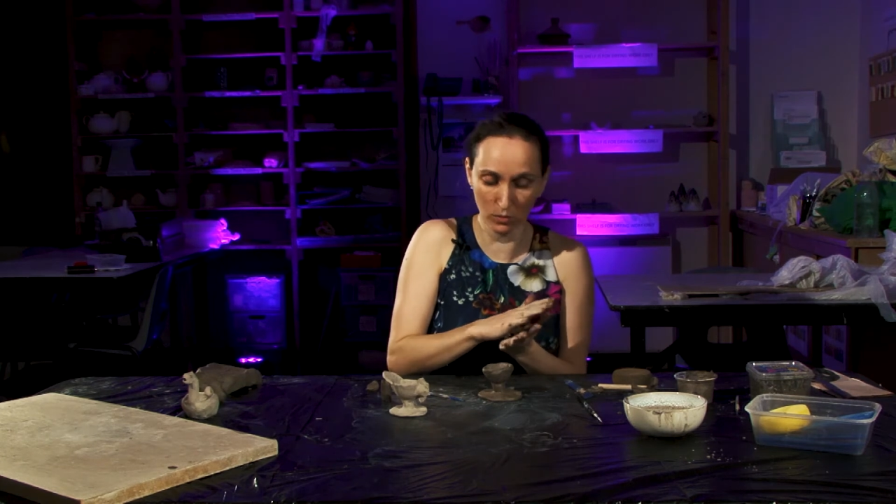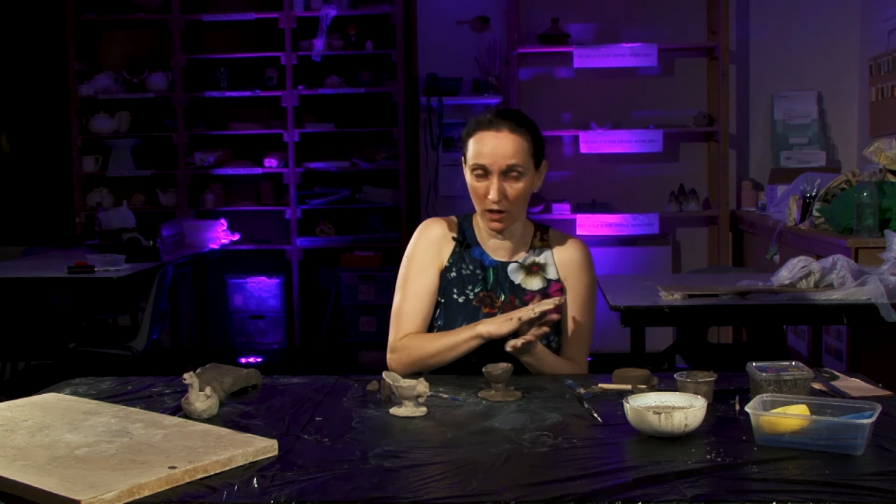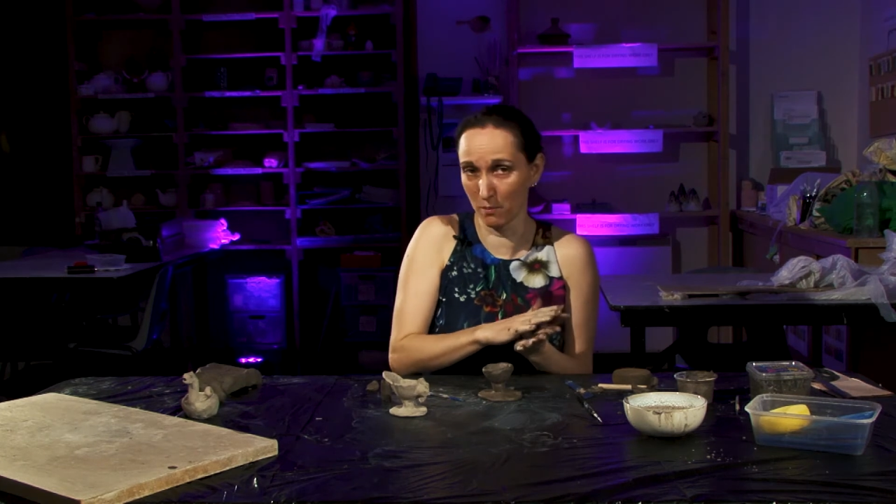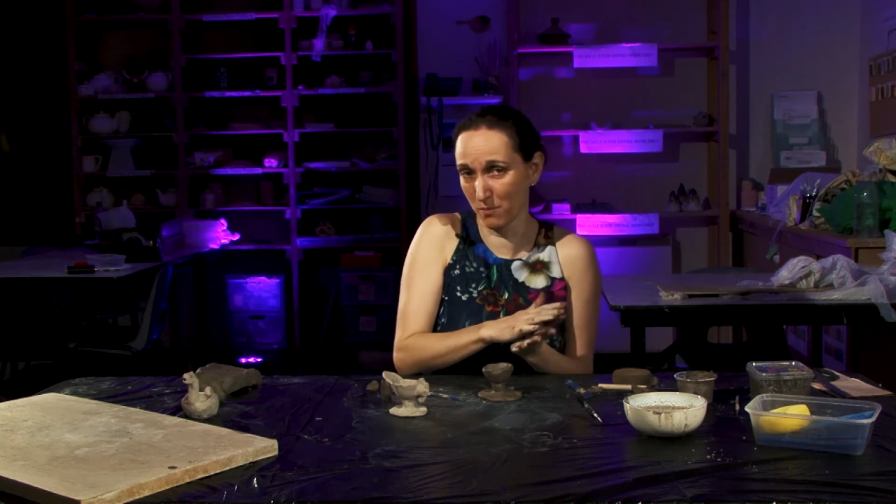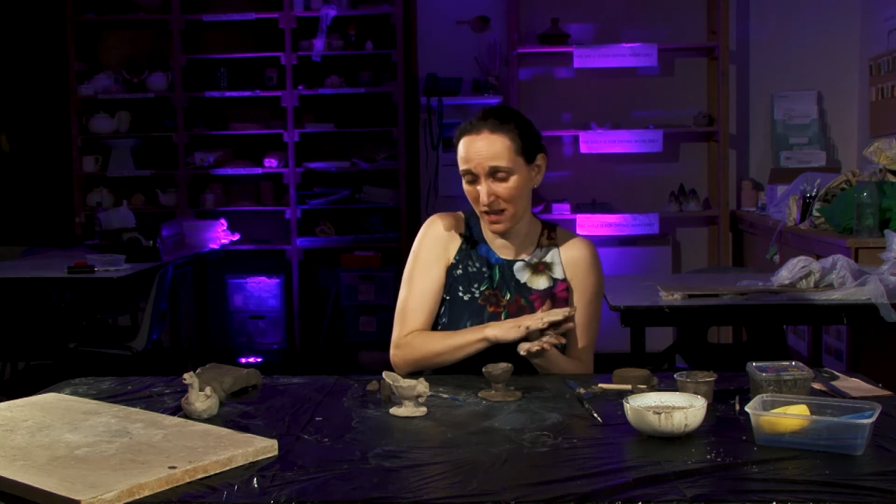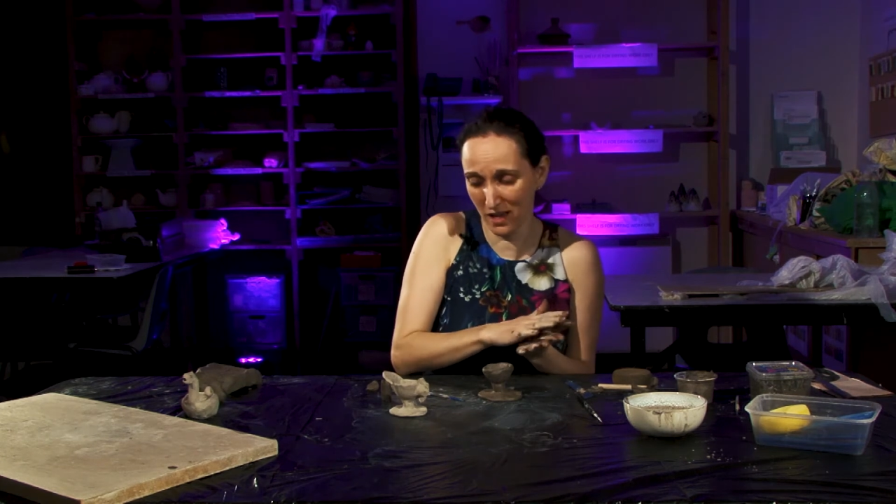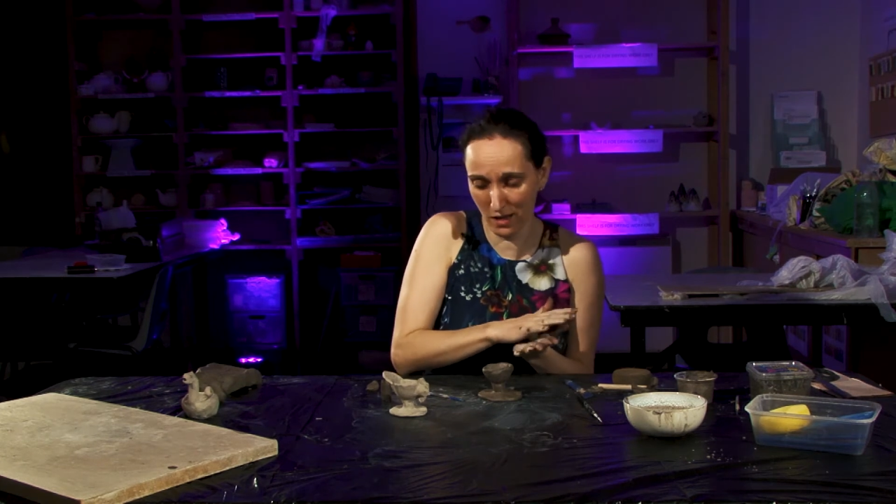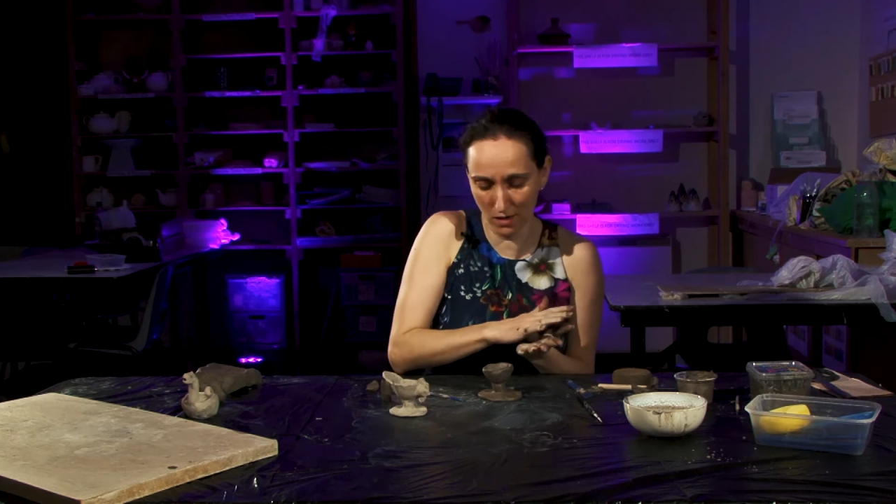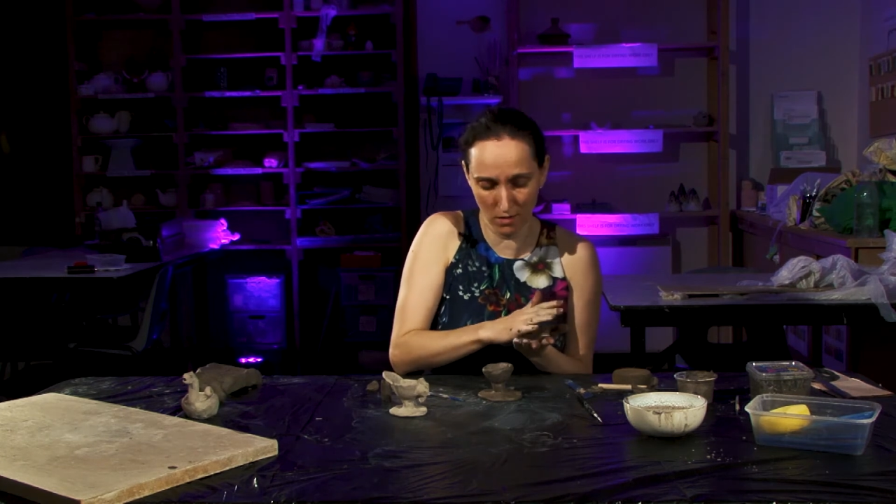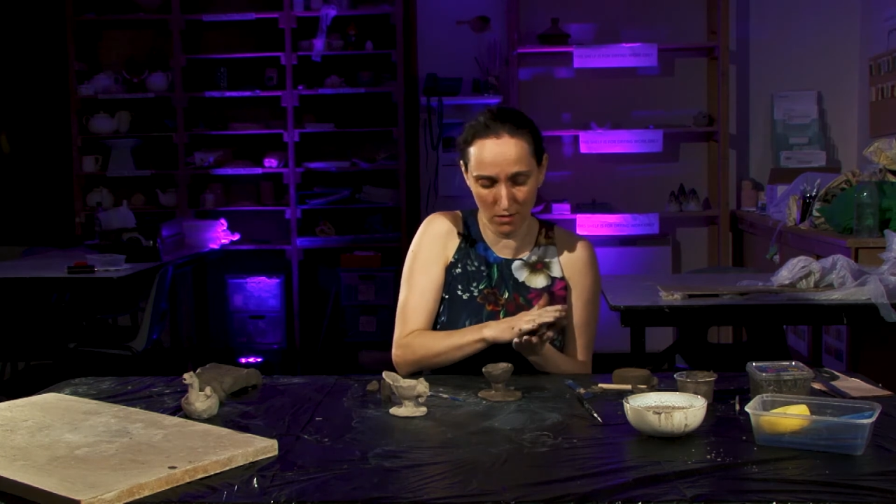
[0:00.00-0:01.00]
a
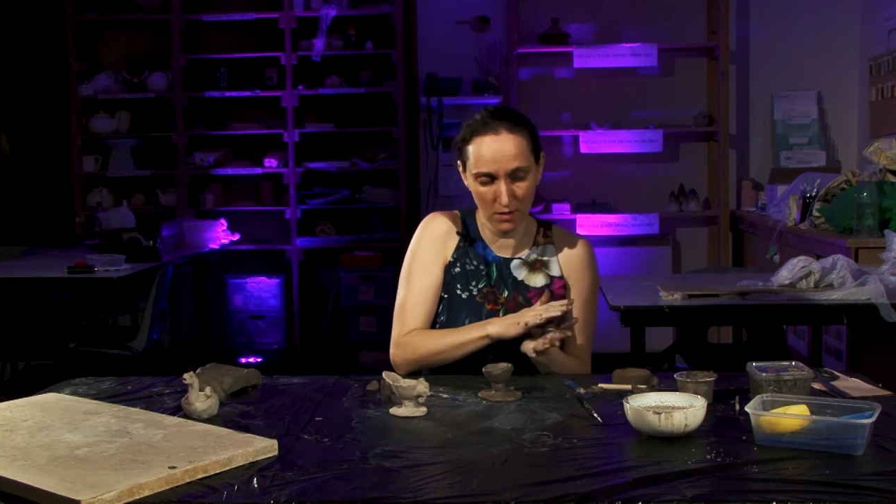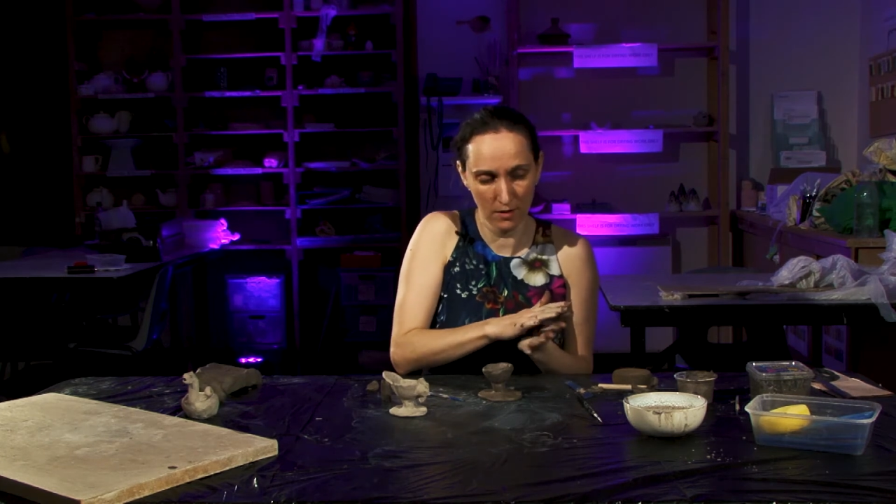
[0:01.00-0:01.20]
pen,